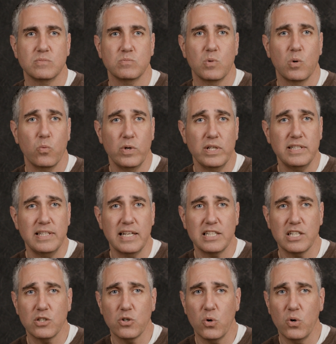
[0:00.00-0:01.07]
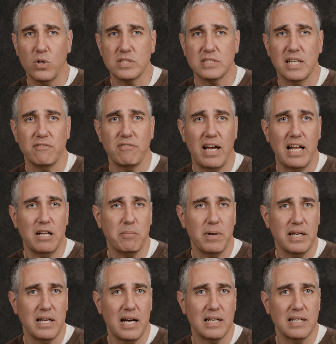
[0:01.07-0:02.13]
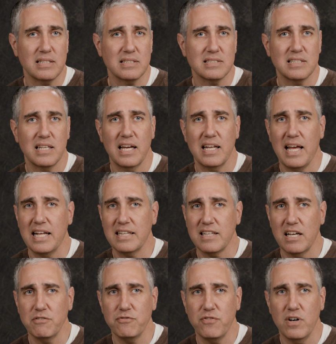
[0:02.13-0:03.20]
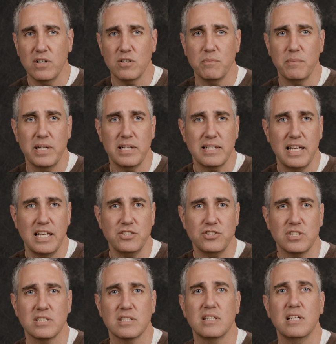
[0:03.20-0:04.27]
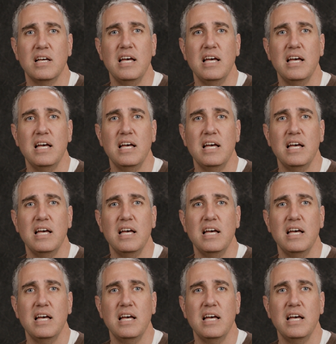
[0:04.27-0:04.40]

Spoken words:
When we take a course of antibiotics and antifungal medication,